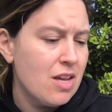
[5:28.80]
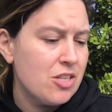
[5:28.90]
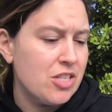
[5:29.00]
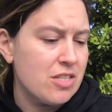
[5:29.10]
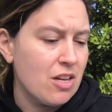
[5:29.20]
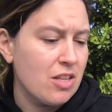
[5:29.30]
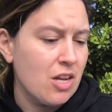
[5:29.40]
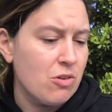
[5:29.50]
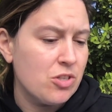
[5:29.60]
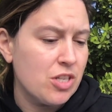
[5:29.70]
She saw the
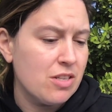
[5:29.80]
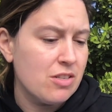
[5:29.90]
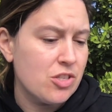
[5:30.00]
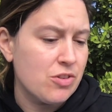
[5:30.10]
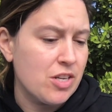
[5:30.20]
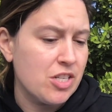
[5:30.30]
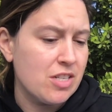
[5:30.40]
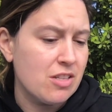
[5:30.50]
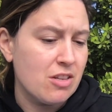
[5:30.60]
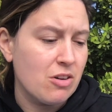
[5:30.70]
ocean stretching
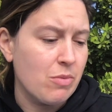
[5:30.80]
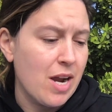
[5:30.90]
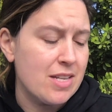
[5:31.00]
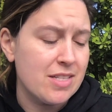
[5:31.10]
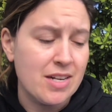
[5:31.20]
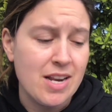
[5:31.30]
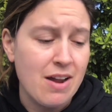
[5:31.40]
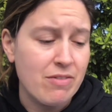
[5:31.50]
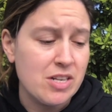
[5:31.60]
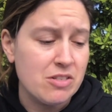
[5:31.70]
to the horizon in
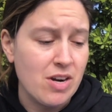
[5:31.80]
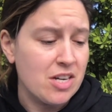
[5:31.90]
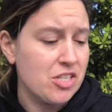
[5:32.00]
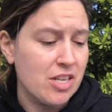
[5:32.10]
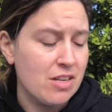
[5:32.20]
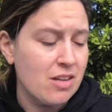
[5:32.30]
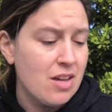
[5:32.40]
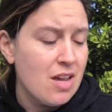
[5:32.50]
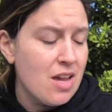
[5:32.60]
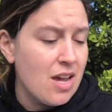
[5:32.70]
every direction,
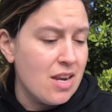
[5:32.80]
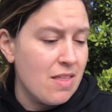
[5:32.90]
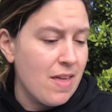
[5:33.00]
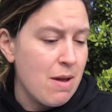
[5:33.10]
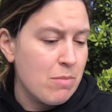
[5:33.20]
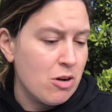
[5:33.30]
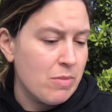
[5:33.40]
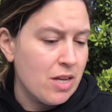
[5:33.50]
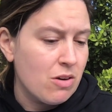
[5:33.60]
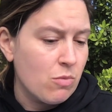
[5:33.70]
and in that
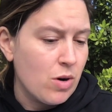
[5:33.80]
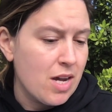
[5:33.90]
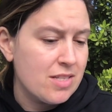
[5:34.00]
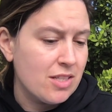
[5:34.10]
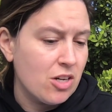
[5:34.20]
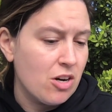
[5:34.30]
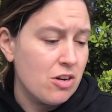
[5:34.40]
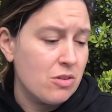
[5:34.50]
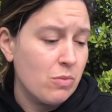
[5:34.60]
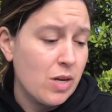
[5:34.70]
moment, Roz
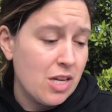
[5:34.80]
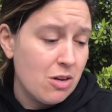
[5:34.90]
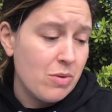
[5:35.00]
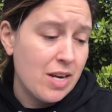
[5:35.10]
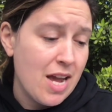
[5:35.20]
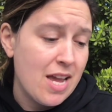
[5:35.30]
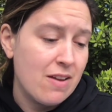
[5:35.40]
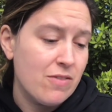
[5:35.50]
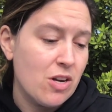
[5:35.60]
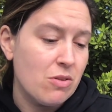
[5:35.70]
learned what you and I
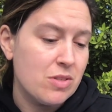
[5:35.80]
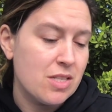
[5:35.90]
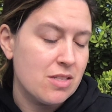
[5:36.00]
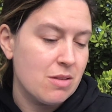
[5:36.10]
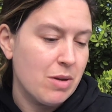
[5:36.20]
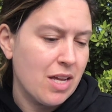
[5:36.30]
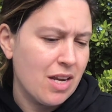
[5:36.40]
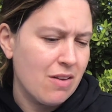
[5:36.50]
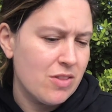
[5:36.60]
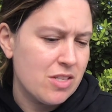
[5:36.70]
have known since the
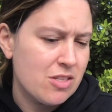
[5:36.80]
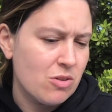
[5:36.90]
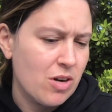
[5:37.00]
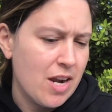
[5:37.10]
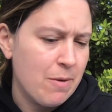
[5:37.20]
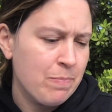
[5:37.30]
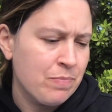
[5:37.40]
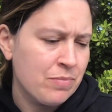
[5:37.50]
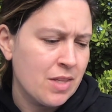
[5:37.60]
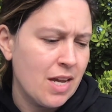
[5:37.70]
beginning of this story.
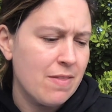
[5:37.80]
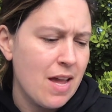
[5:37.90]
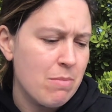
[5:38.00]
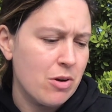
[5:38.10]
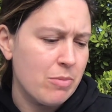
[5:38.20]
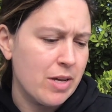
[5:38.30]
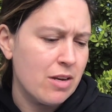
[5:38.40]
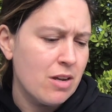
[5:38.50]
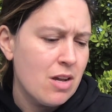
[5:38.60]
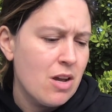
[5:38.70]
In that moment,
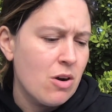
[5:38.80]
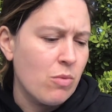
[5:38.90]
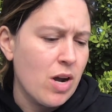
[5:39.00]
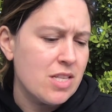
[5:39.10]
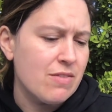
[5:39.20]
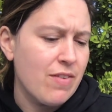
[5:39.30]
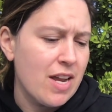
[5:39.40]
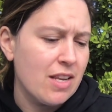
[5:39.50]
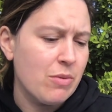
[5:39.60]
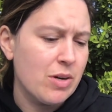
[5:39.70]
Roz
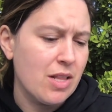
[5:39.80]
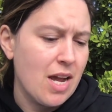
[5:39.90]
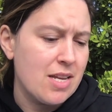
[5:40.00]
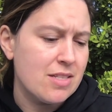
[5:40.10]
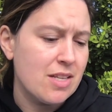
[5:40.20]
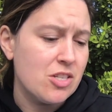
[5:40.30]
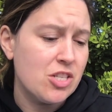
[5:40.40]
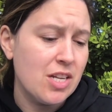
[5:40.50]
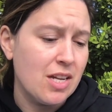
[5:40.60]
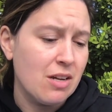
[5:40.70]
finally realized that
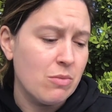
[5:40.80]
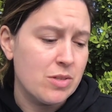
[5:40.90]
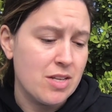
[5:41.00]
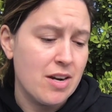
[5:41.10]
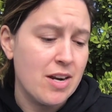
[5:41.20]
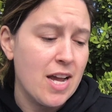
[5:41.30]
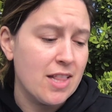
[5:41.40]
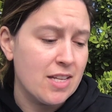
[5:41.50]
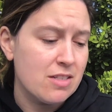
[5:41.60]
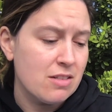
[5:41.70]
she was on an
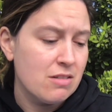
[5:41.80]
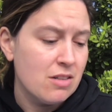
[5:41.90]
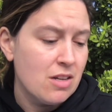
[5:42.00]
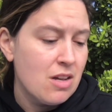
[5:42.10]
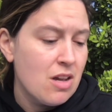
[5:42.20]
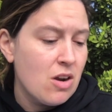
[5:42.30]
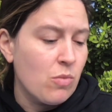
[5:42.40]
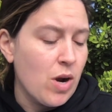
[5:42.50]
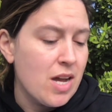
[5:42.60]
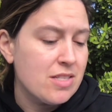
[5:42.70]
island.
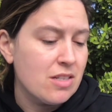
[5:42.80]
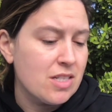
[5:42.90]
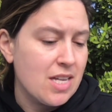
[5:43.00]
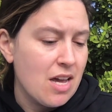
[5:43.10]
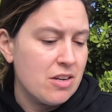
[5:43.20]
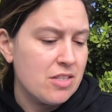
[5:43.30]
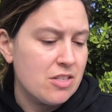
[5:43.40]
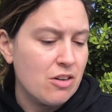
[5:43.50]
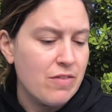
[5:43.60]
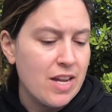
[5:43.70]
Roz looked down and
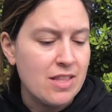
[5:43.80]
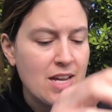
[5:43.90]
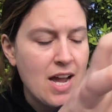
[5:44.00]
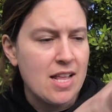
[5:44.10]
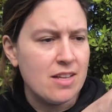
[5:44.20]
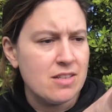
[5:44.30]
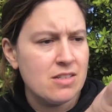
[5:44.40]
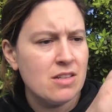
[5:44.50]
surveyed the island.